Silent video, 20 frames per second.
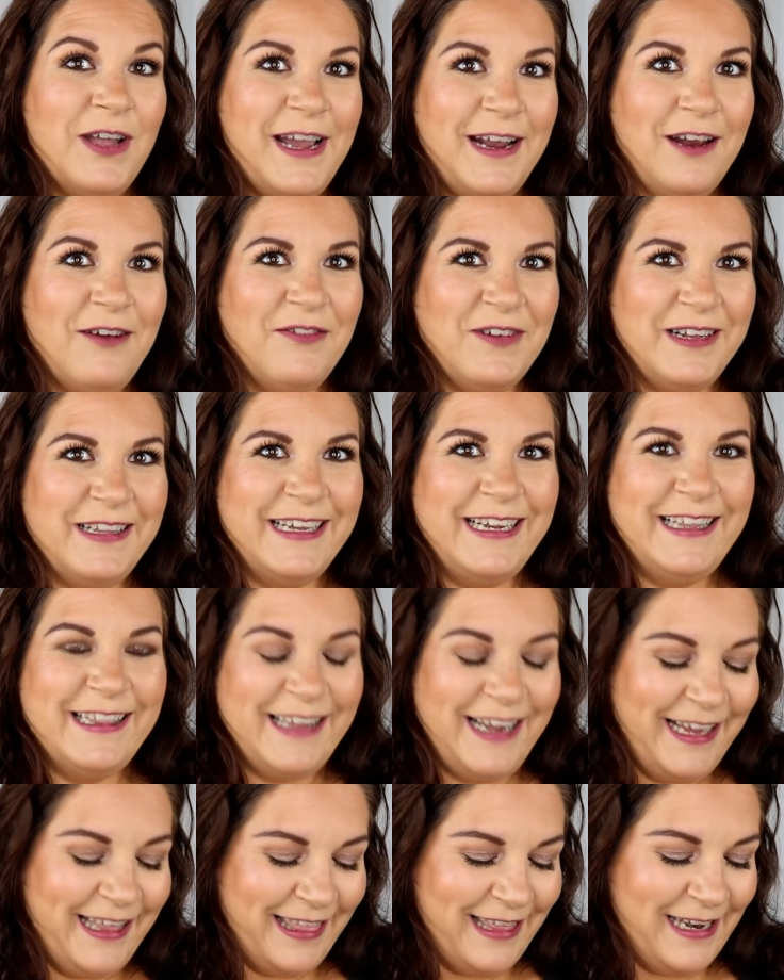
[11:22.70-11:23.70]
and I really
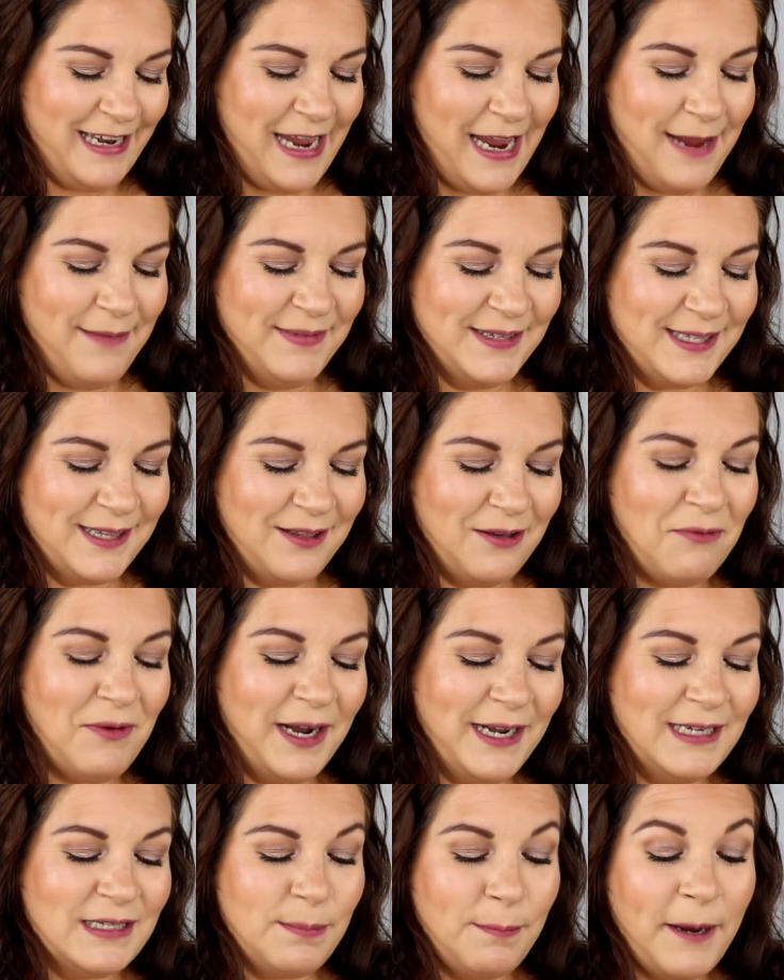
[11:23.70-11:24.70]
like the names. The
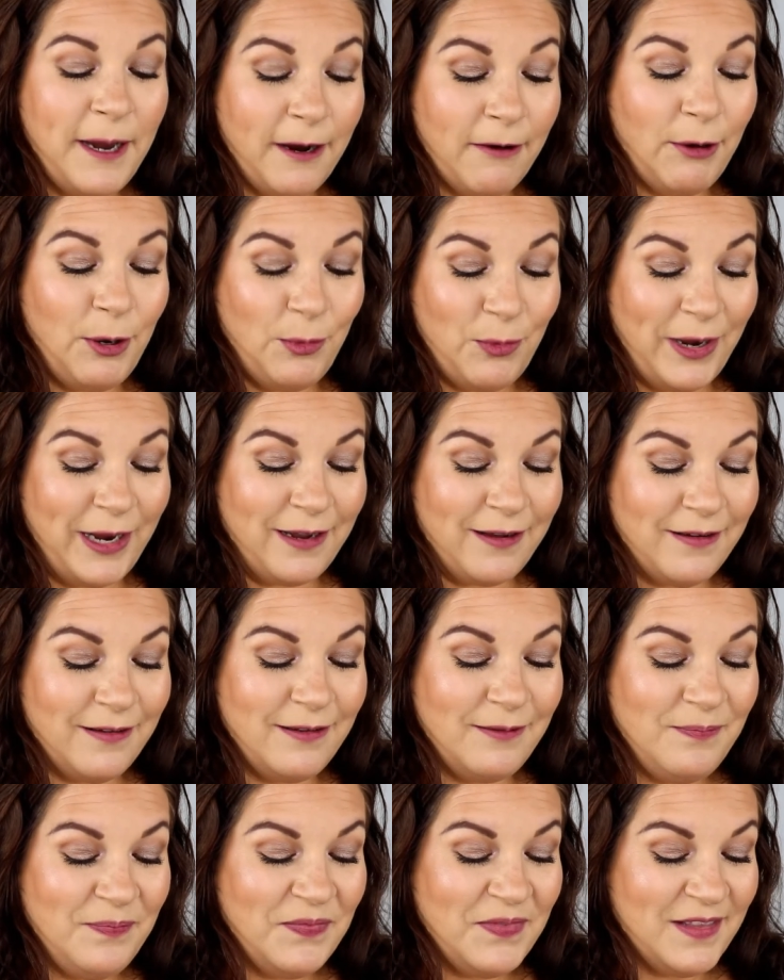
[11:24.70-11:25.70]
one is
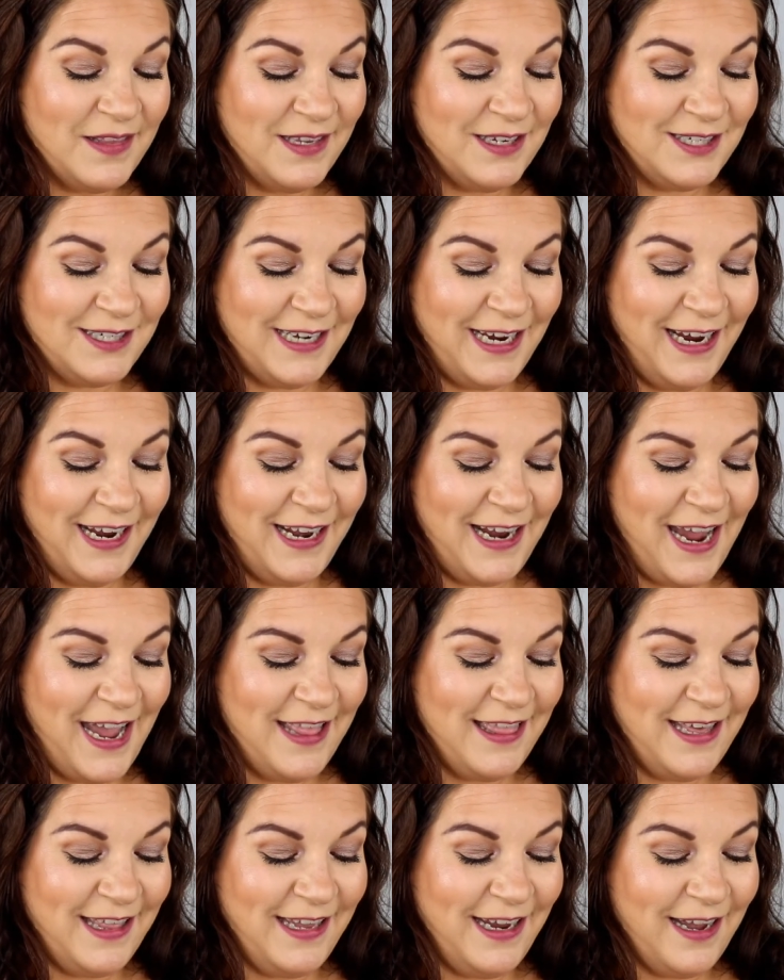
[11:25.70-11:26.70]
Periwinkle, the shade,
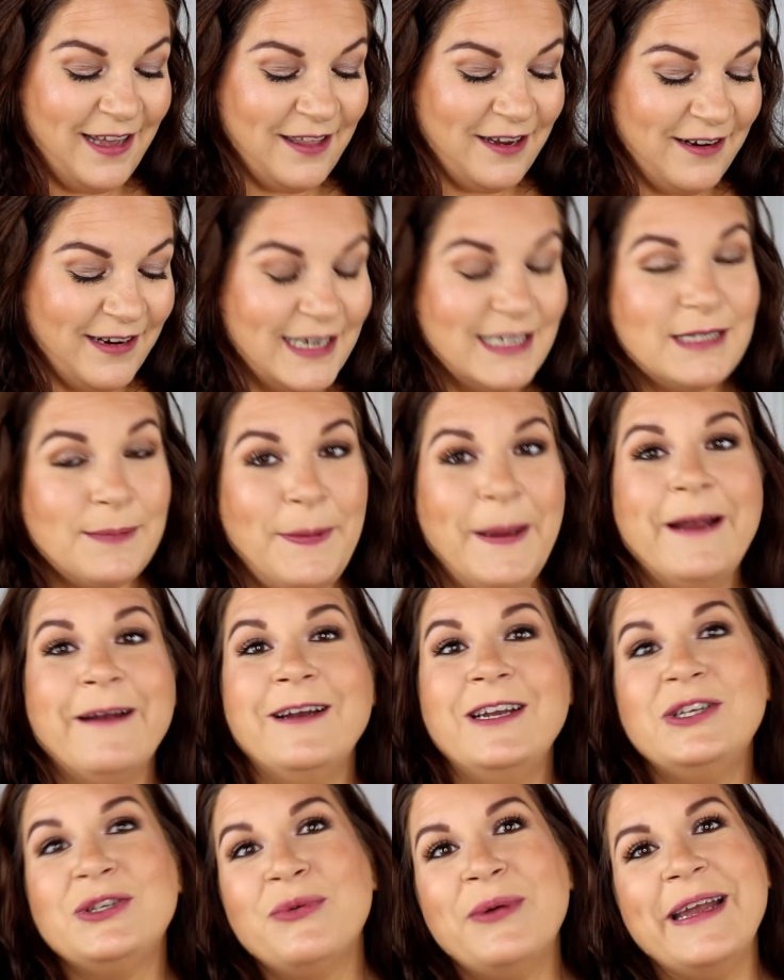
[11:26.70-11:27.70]
and then the other is
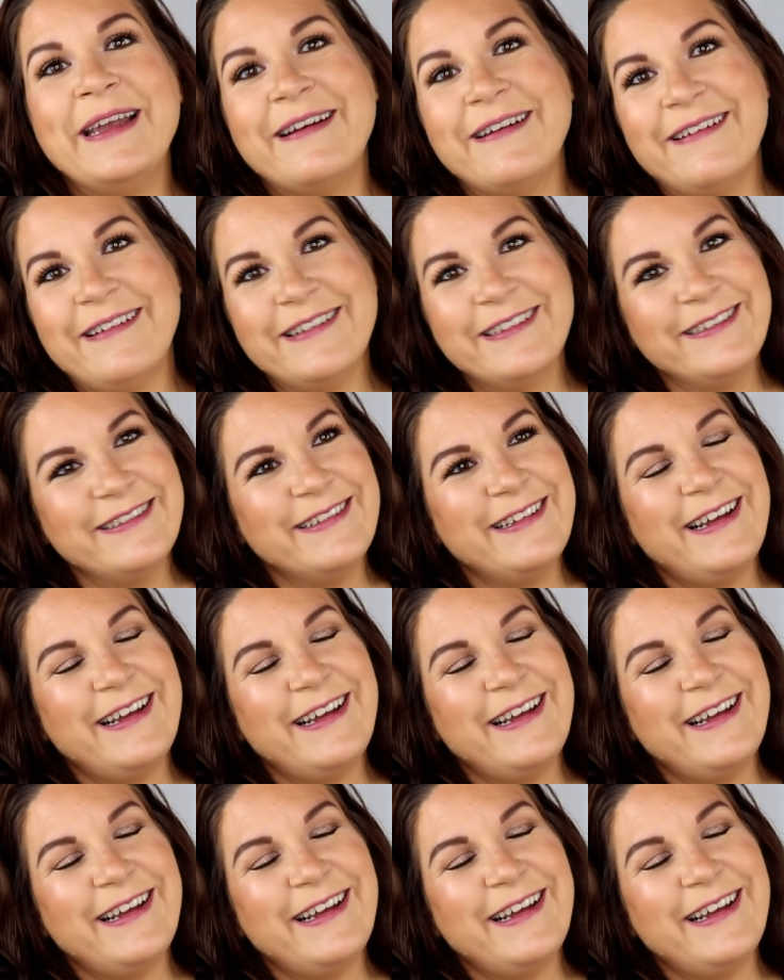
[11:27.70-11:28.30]
Peritwinkle.